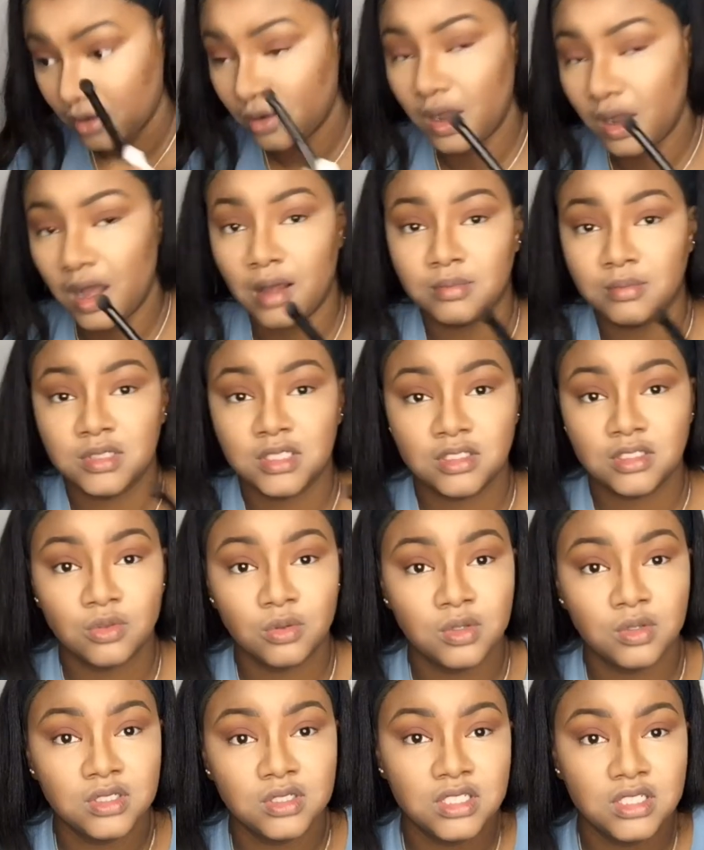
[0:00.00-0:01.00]
I'm just going
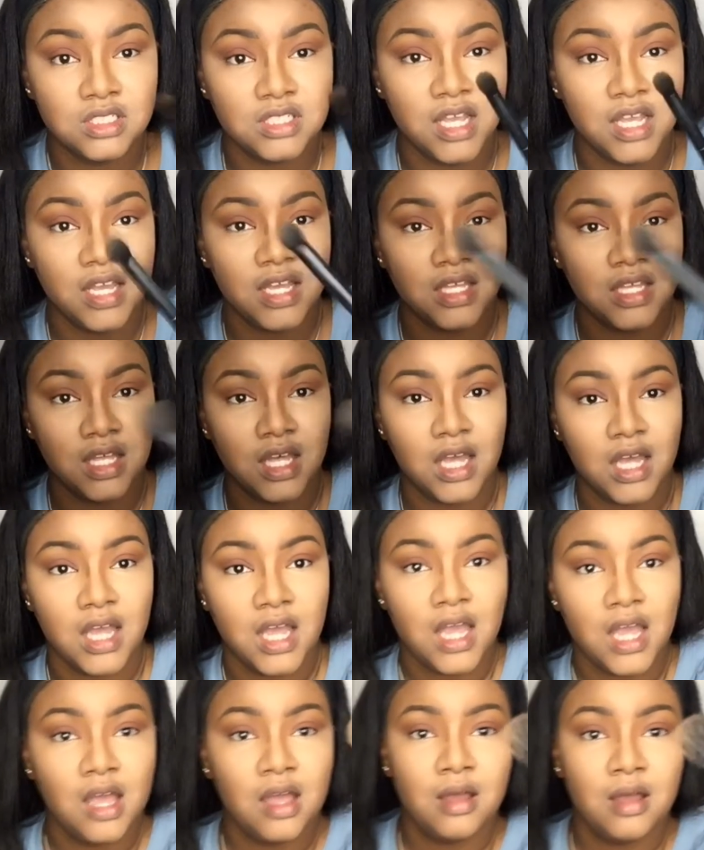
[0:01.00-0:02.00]
to take
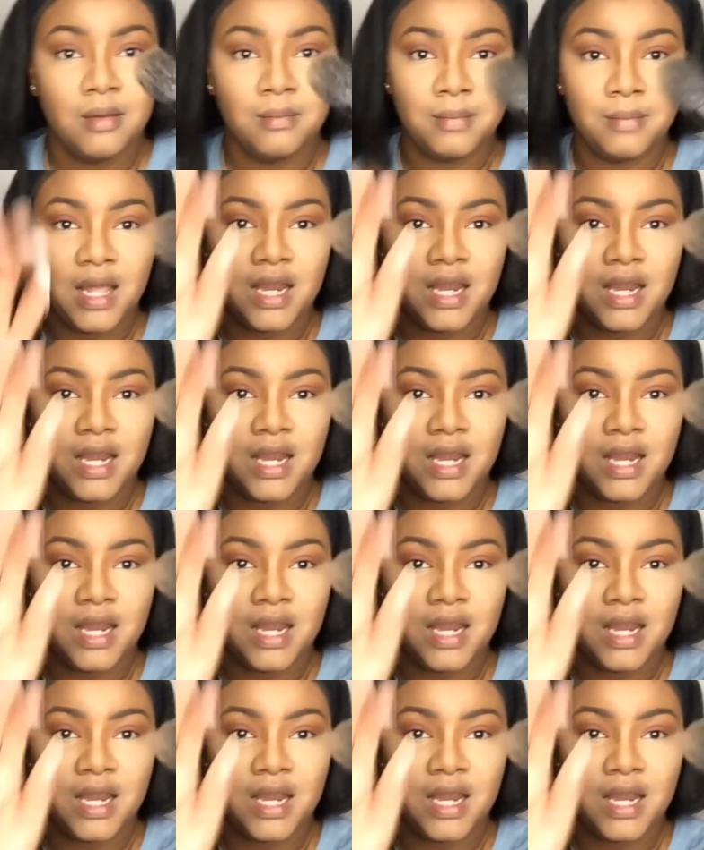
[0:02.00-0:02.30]
my